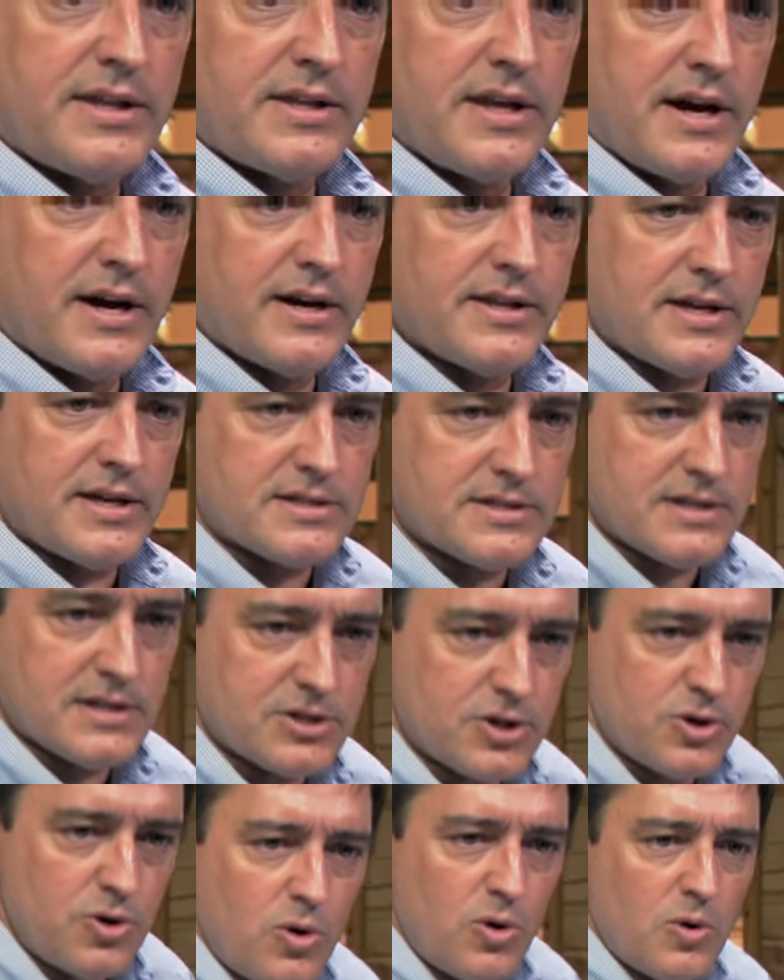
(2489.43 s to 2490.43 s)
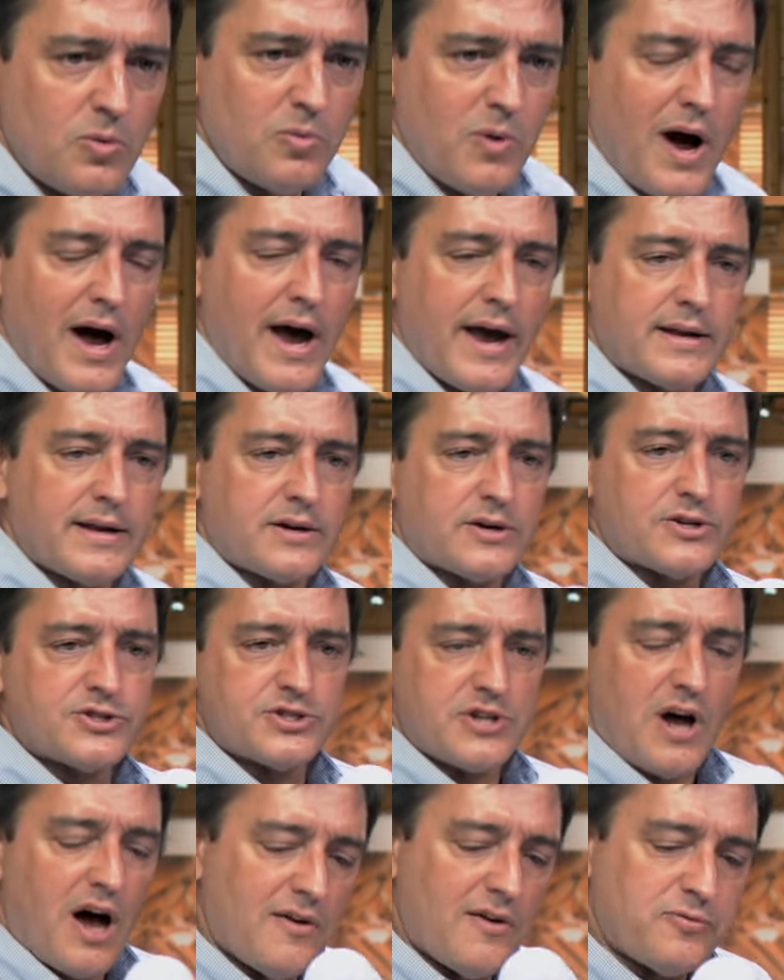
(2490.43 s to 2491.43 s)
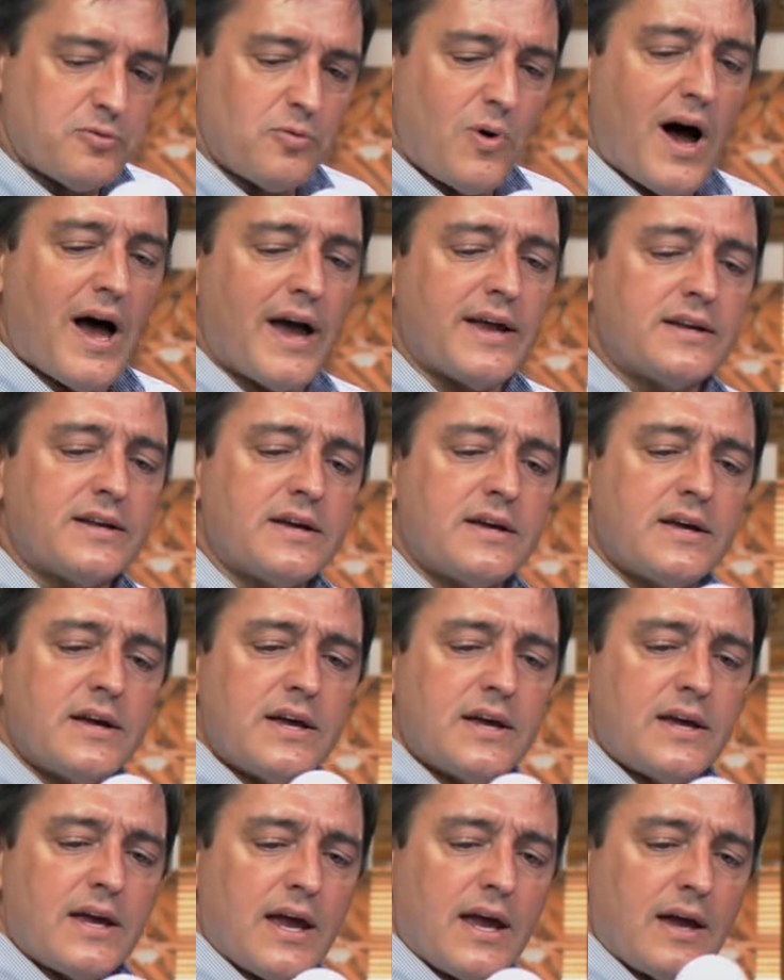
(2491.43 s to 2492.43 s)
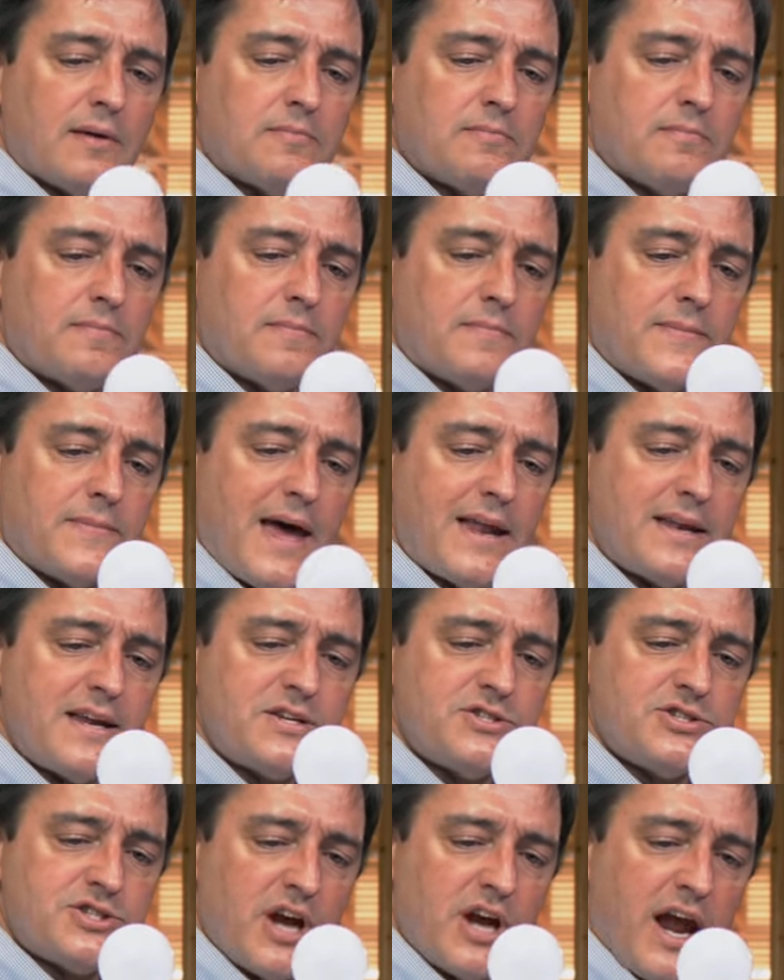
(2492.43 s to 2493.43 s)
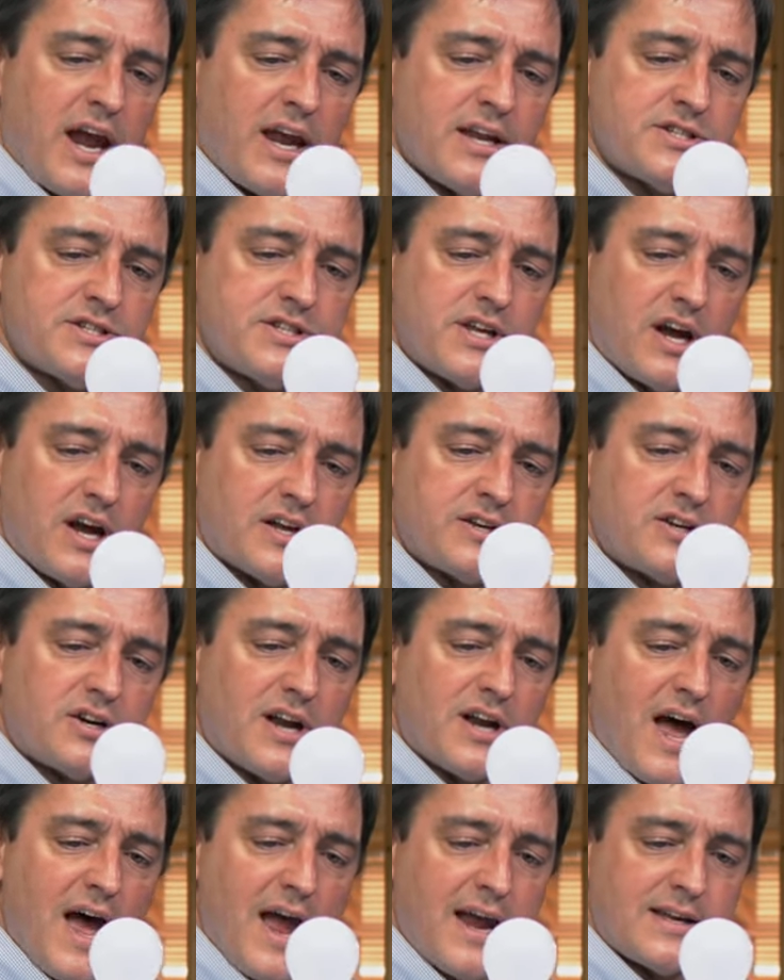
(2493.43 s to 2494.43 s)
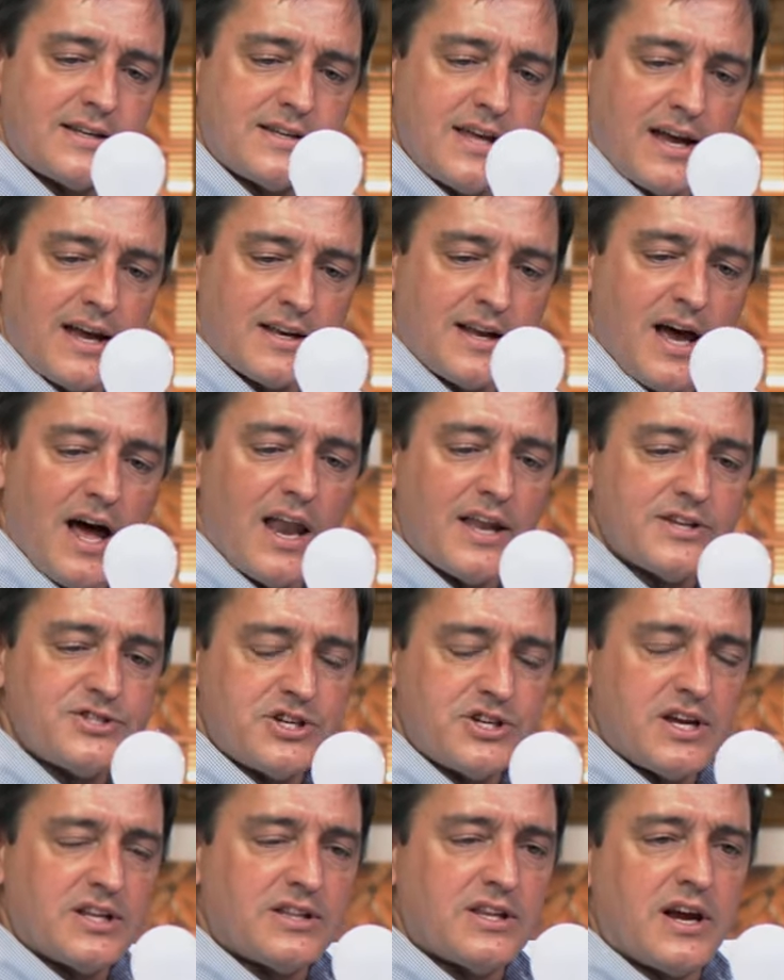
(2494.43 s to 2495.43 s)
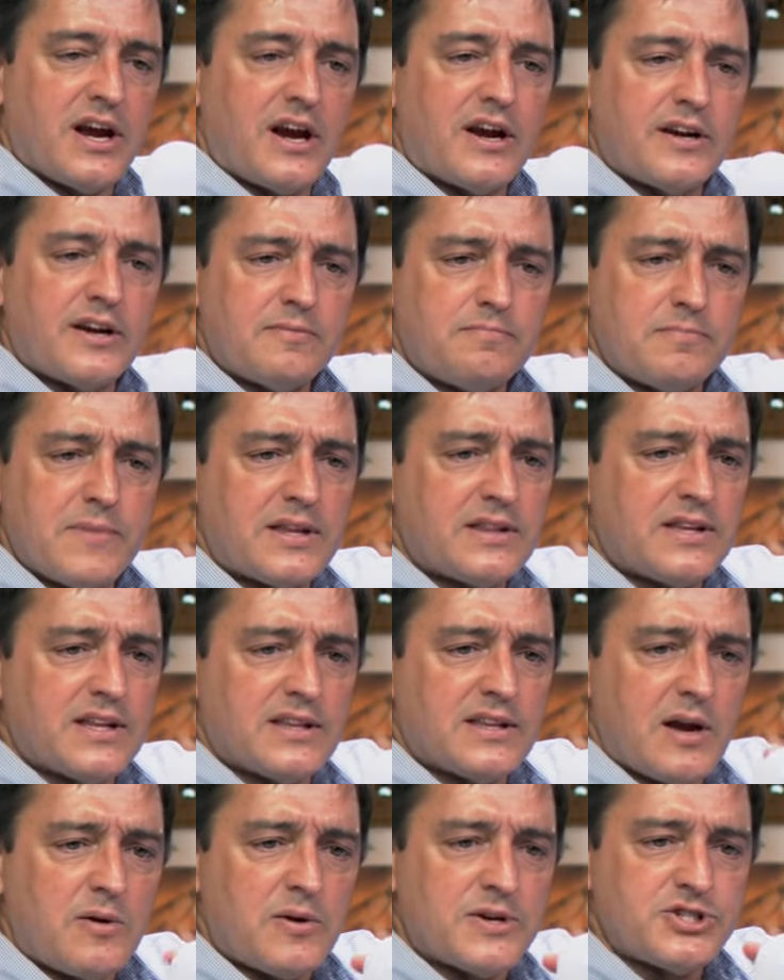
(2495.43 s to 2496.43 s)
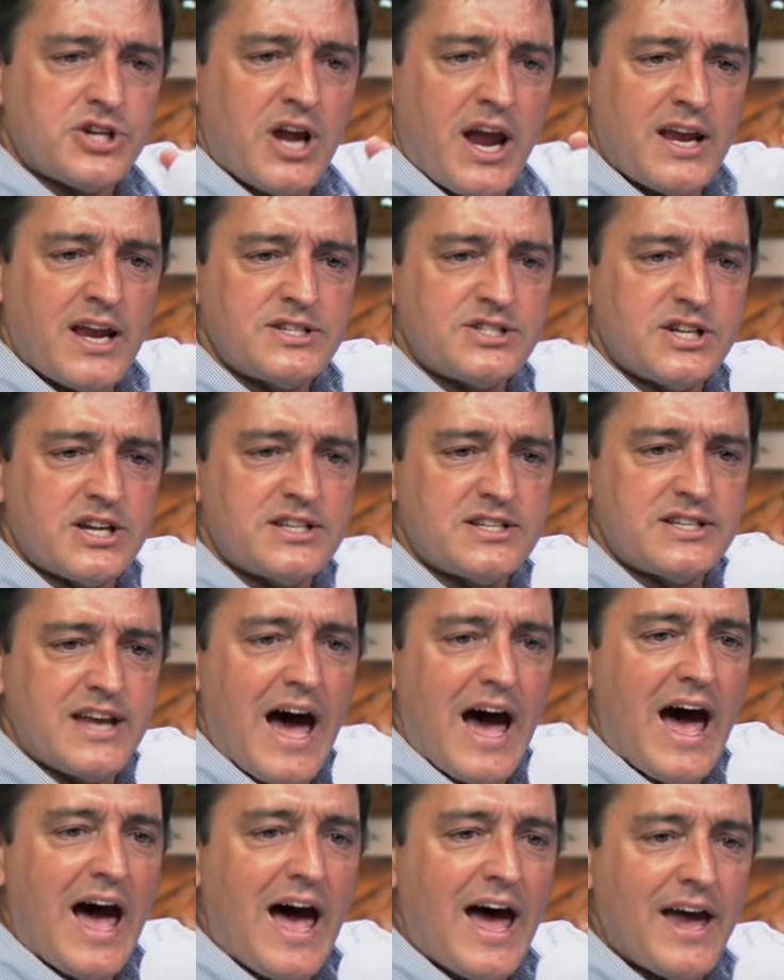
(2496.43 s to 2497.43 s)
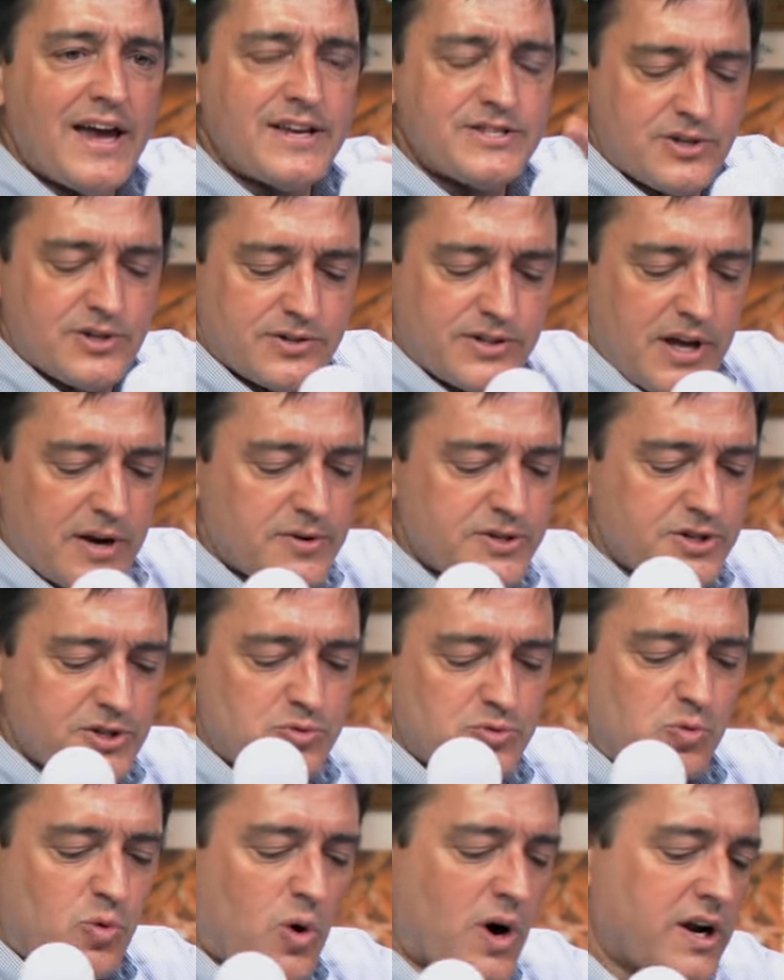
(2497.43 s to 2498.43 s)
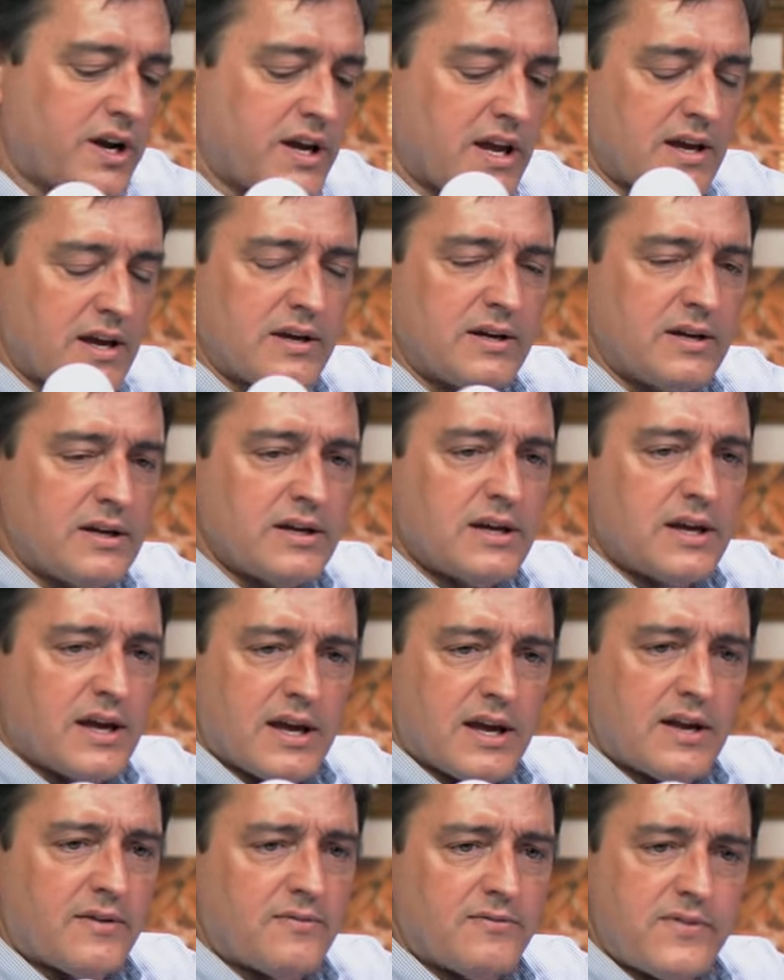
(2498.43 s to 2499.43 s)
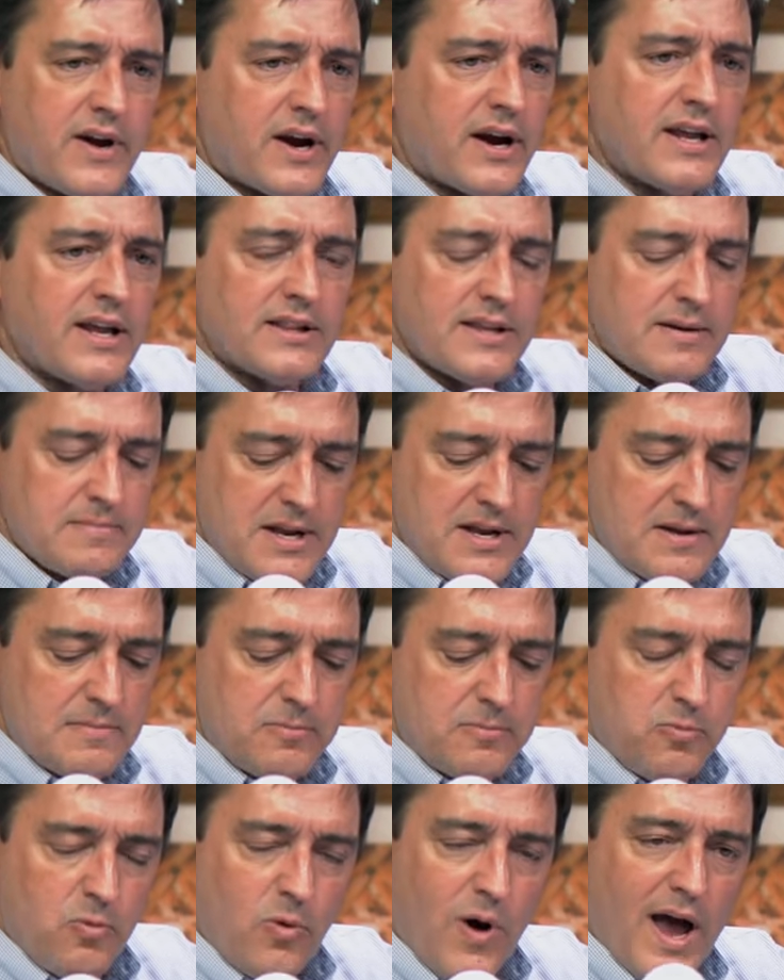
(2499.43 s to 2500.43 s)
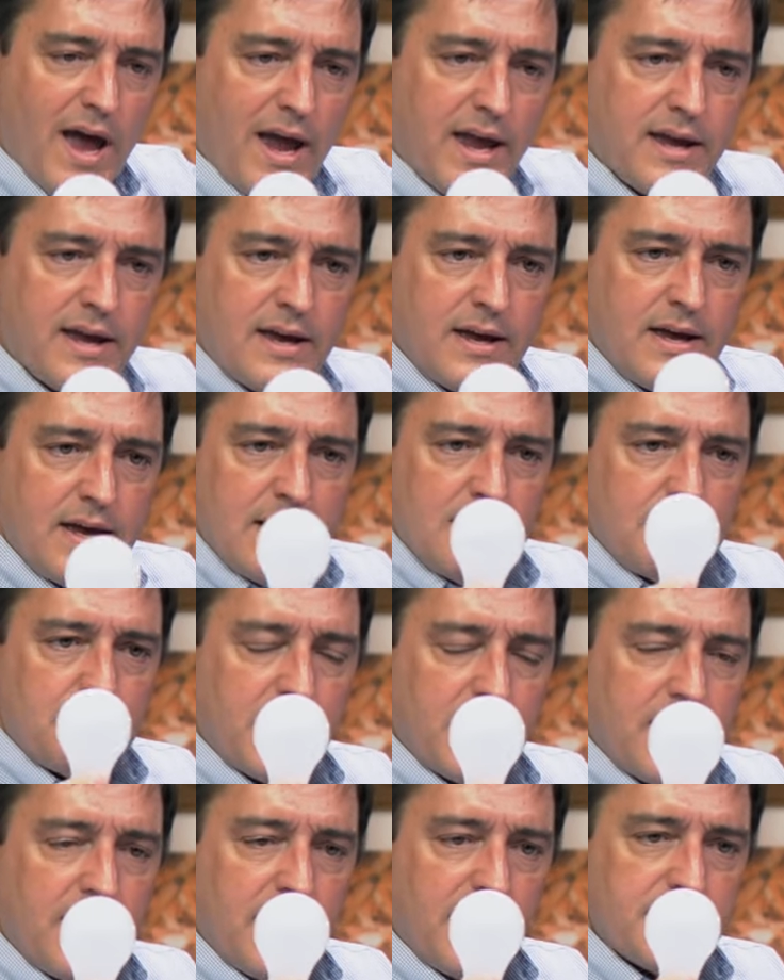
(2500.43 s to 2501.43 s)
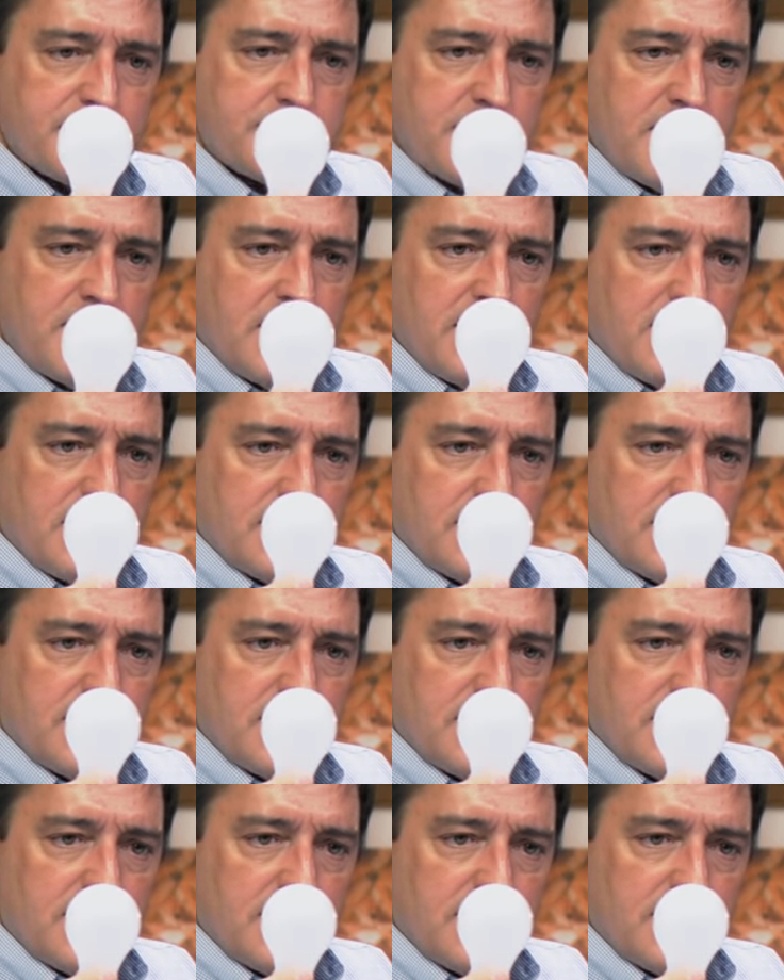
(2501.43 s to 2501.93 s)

on there that says cool white or soft white. That didn't change the underlying technology in there. It meant that they were changing dyes, or they were just working in a very limited way, because